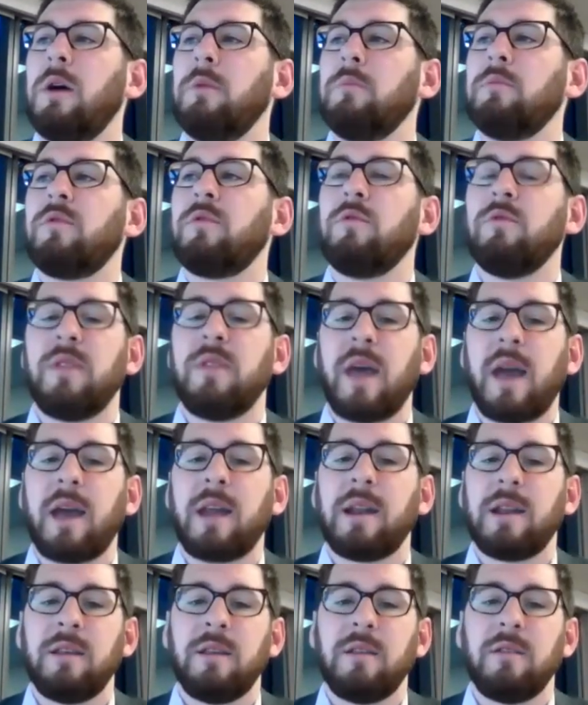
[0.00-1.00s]
So
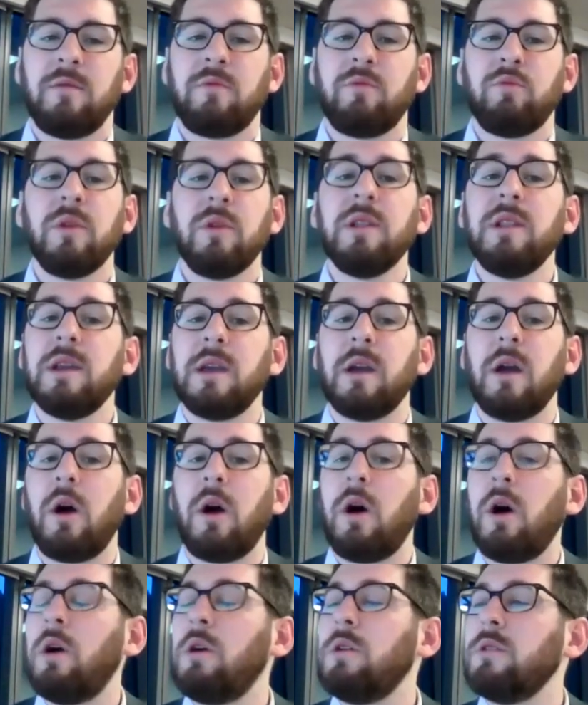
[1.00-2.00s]
that is really
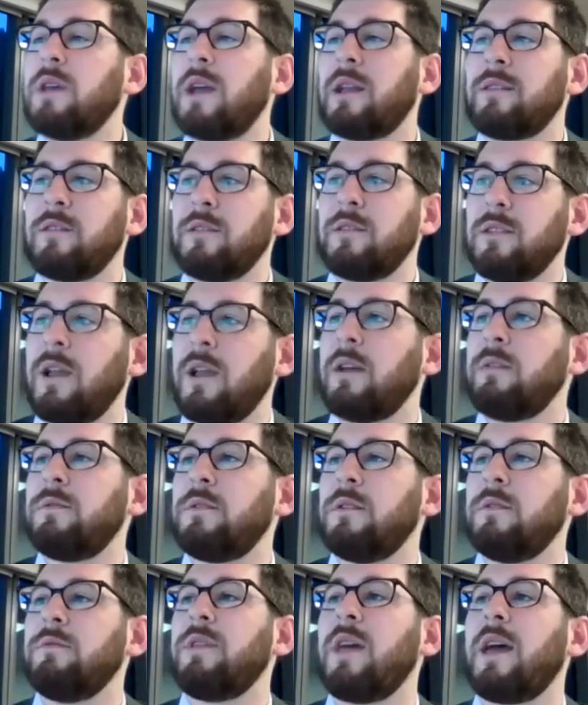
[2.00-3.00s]
all that's left
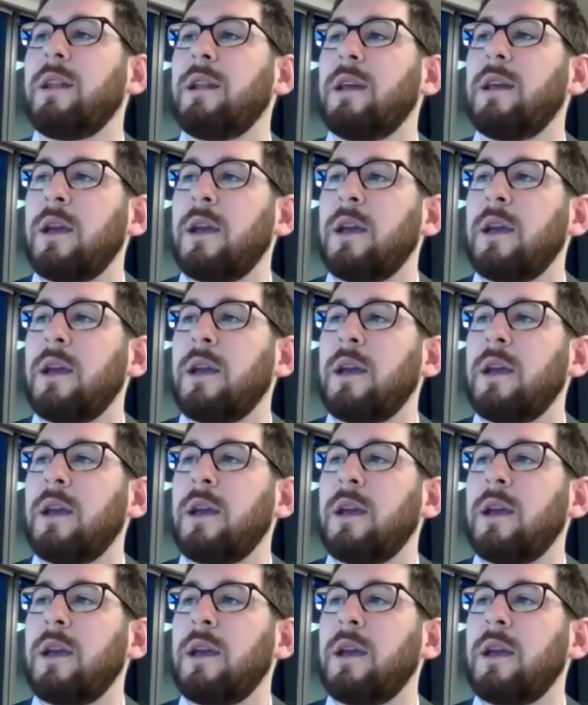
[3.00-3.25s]
of that